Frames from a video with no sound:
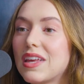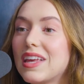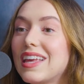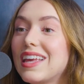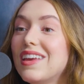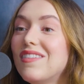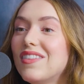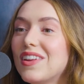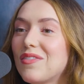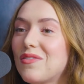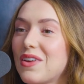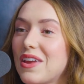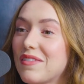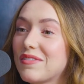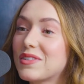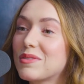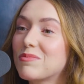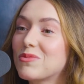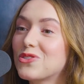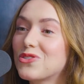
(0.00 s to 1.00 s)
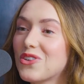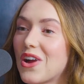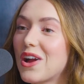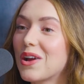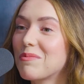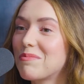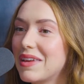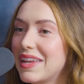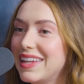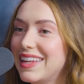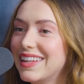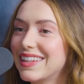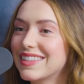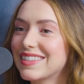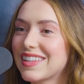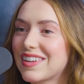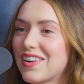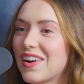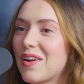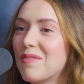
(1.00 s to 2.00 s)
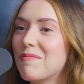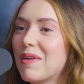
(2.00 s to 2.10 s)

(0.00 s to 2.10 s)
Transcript: even if we have some strong opinions that are